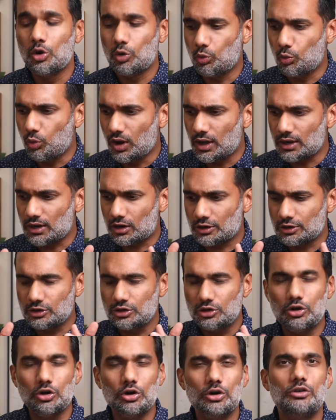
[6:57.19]
What are
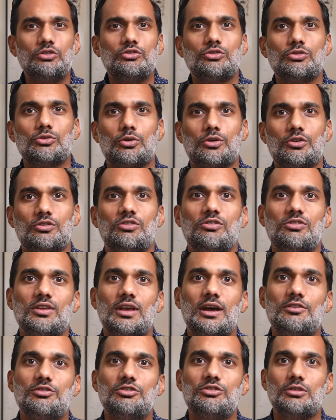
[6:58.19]
good sources
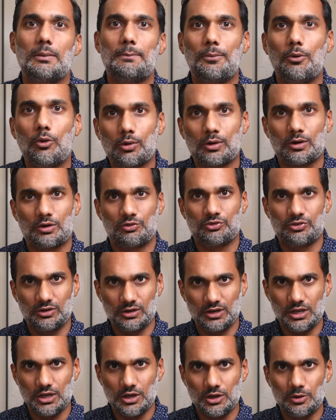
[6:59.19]
of support for
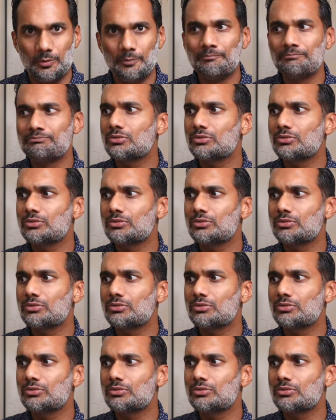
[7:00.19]
you?